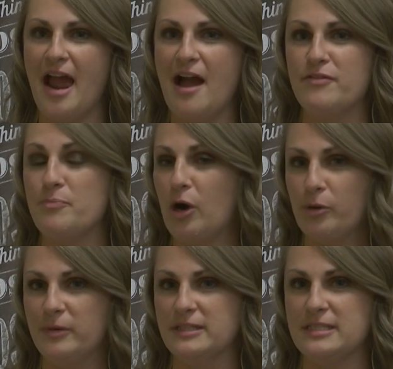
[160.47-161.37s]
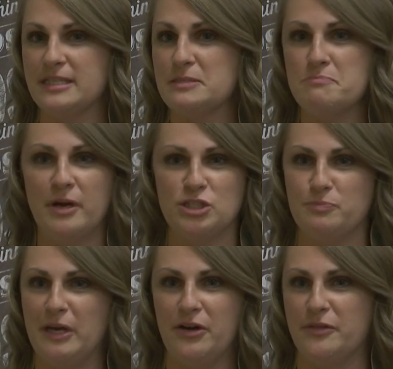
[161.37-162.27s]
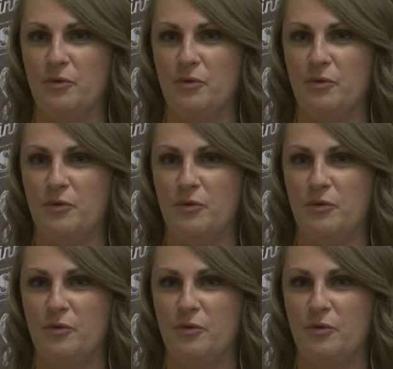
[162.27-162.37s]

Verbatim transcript: have a purpose that's much bigger